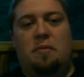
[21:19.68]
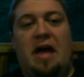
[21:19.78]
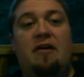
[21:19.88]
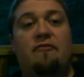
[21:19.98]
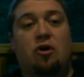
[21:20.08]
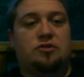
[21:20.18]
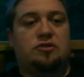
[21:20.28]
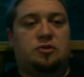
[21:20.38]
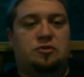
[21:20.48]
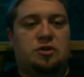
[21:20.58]
have
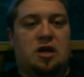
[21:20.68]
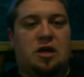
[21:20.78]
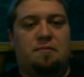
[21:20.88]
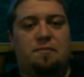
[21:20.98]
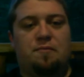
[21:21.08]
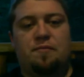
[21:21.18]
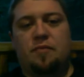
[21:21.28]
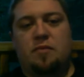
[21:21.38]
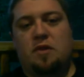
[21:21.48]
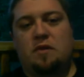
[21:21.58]
gallstones or not.
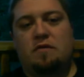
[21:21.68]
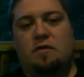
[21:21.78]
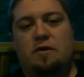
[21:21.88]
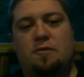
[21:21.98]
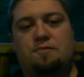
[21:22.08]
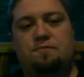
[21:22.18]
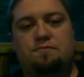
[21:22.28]
So